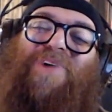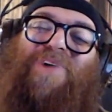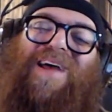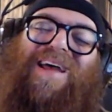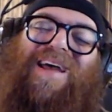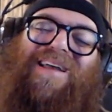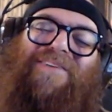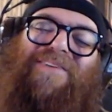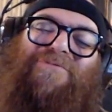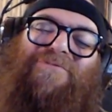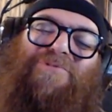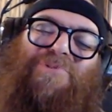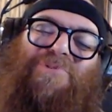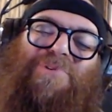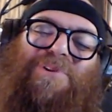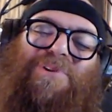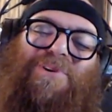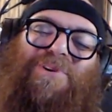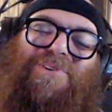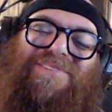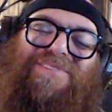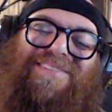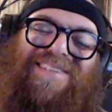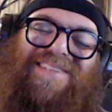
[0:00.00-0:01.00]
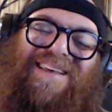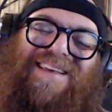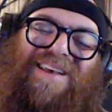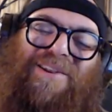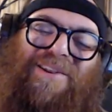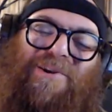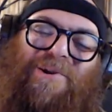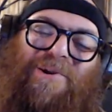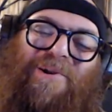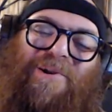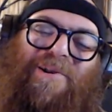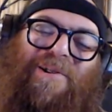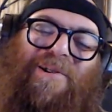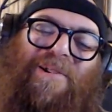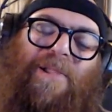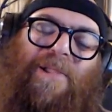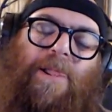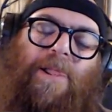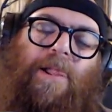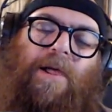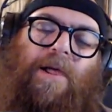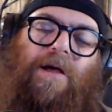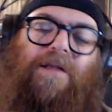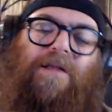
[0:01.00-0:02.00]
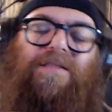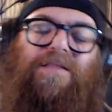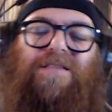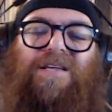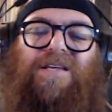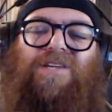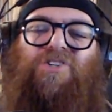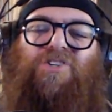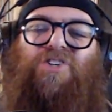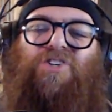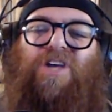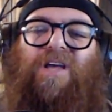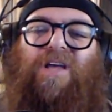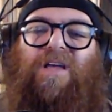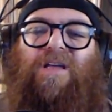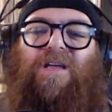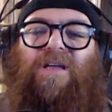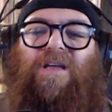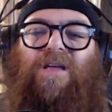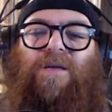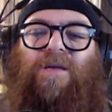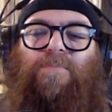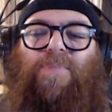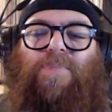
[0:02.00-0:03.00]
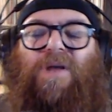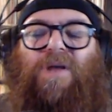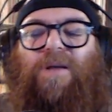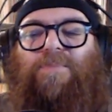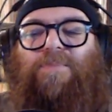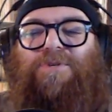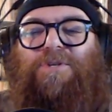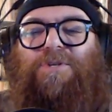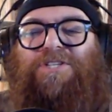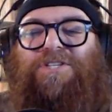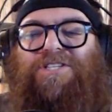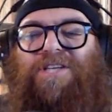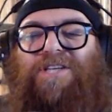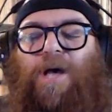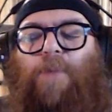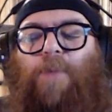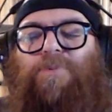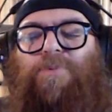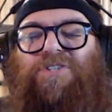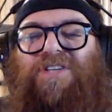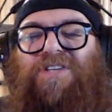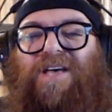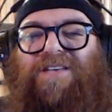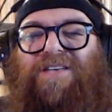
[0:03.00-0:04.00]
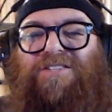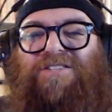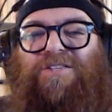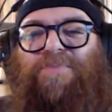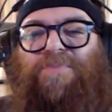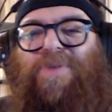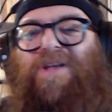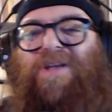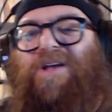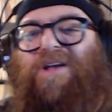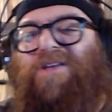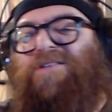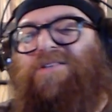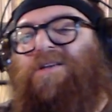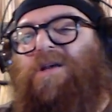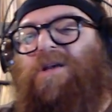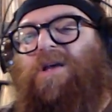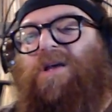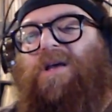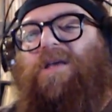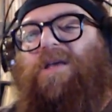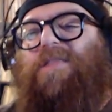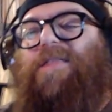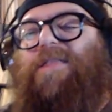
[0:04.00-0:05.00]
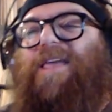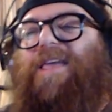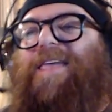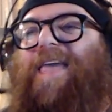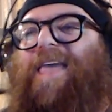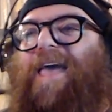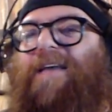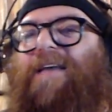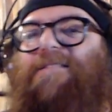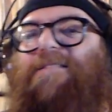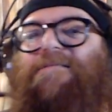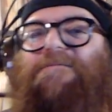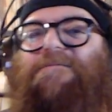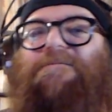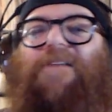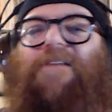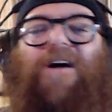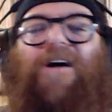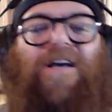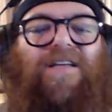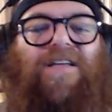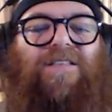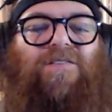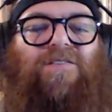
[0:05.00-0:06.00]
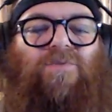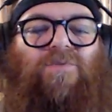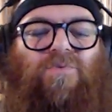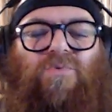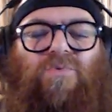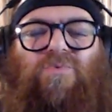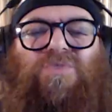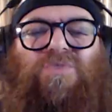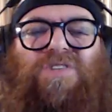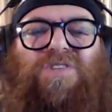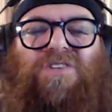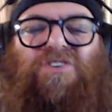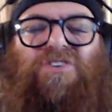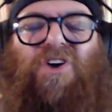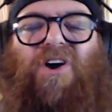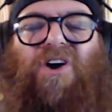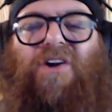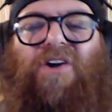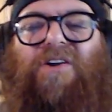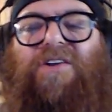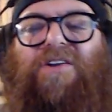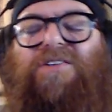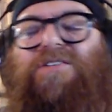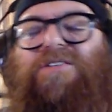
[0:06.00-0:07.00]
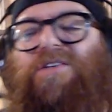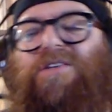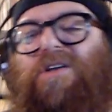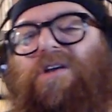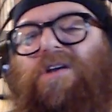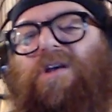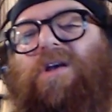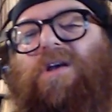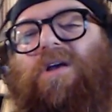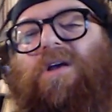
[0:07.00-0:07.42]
Drag. A few years later, a DJ becomes obsessed because they can't find who's this artist.